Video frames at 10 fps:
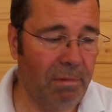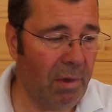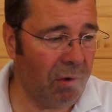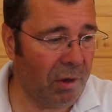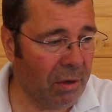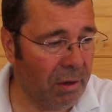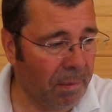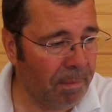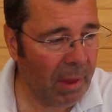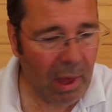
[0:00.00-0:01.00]
Very
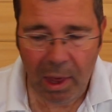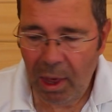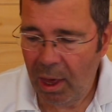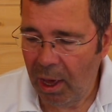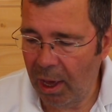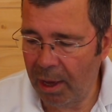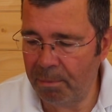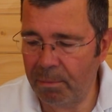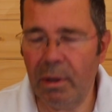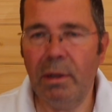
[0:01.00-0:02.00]
good.
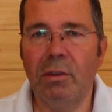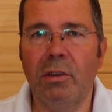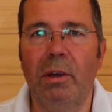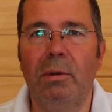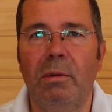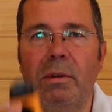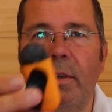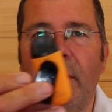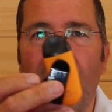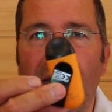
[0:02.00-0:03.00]
So
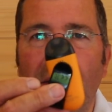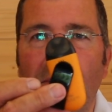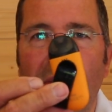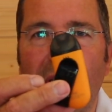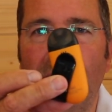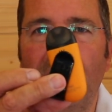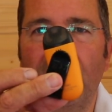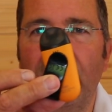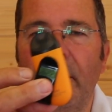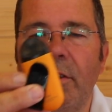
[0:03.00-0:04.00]
today we're going to be
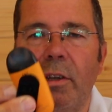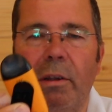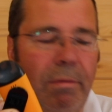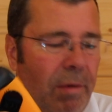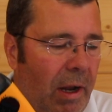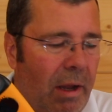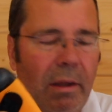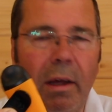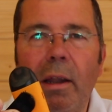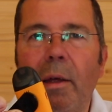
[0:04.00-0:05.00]
doing this little
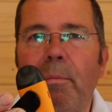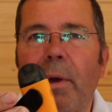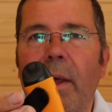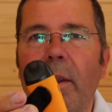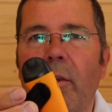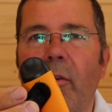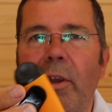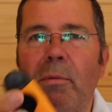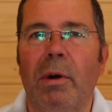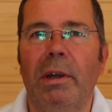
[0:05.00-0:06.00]
fella. I'll unpack the
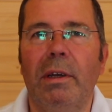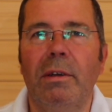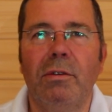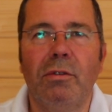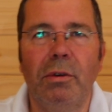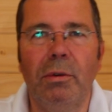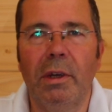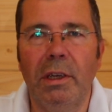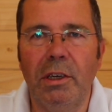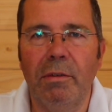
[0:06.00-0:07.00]
green one in true
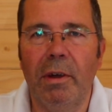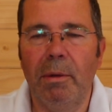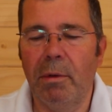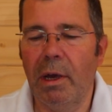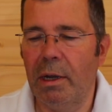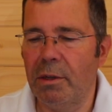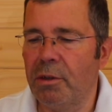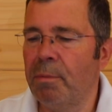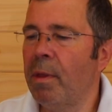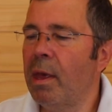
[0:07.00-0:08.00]
Nature Vape
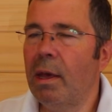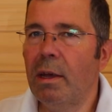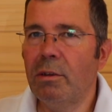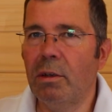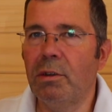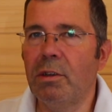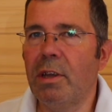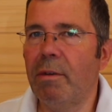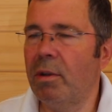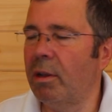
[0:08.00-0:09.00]
colours. So I'll just
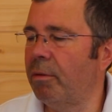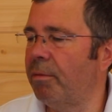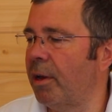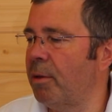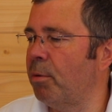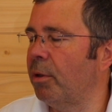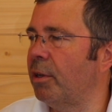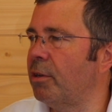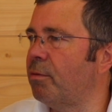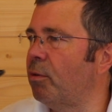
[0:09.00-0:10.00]
have a little vape on
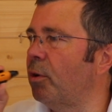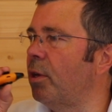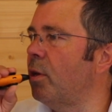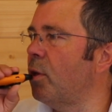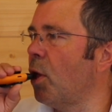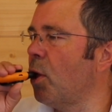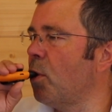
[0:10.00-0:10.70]
this for you.